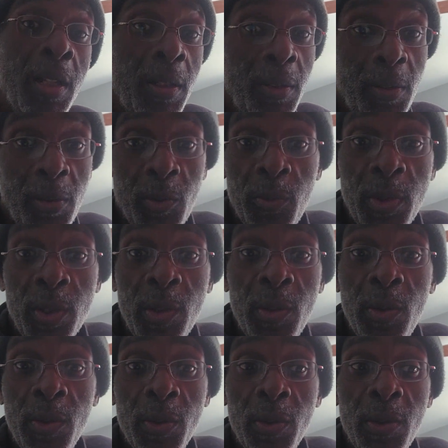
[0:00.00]
Look what's
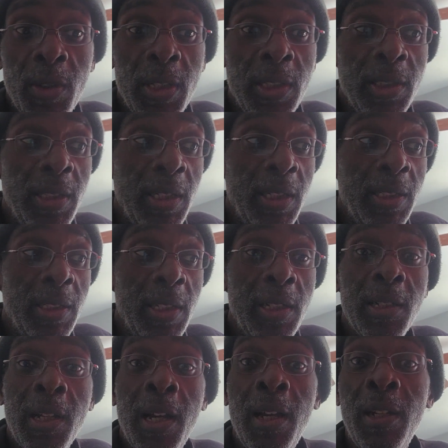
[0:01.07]
going on
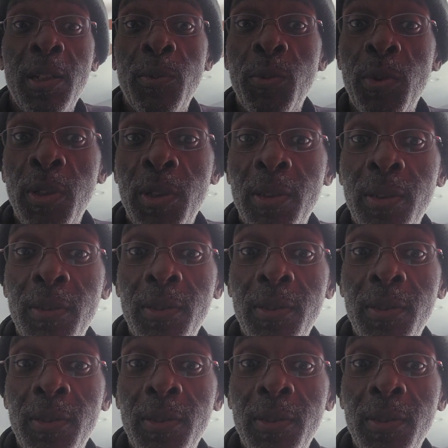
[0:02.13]
in Hollywood,